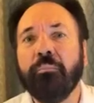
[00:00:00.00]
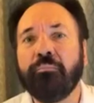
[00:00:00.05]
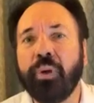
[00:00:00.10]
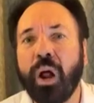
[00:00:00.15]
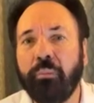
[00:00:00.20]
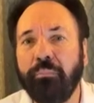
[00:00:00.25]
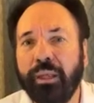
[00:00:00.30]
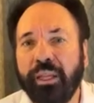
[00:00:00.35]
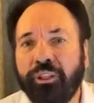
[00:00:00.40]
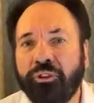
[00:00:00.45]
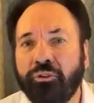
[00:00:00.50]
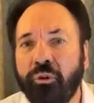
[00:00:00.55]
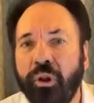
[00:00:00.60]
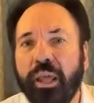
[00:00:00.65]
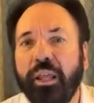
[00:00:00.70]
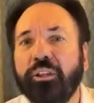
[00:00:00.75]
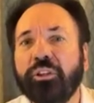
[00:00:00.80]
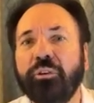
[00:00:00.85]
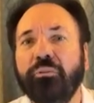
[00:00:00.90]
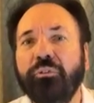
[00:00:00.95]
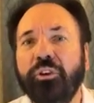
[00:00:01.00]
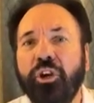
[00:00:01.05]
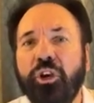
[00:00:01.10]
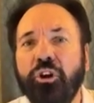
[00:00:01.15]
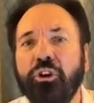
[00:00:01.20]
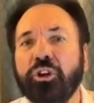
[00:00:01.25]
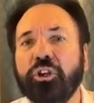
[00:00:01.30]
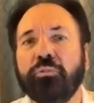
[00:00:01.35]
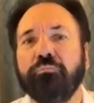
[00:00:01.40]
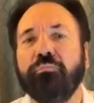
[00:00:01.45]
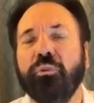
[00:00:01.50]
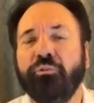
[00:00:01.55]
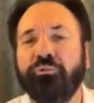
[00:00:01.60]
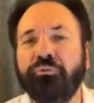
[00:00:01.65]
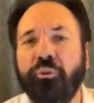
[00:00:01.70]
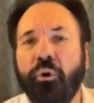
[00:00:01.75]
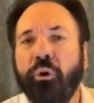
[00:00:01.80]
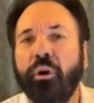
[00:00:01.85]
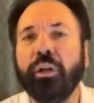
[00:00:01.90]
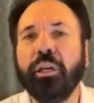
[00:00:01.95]
probably trillions of years
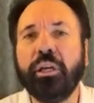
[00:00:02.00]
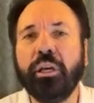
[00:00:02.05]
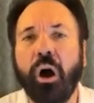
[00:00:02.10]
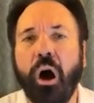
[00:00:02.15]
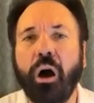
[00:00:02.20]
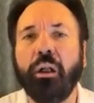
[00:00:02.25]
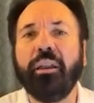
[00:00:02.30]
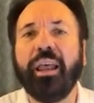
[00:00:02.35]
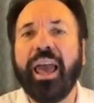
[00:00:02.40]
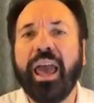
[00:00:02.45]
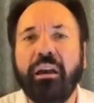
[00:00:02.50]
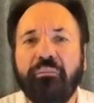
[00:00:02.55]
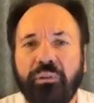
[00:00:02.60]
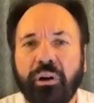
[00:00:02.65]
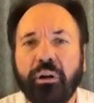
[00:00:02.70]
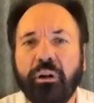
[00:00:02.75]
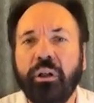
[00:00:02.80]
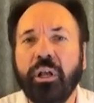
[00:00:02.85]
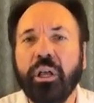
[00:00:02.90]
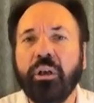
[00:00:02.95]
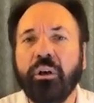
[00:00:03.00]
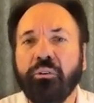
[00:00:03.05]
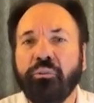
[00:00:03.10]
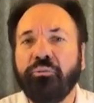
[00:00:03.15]
before God ever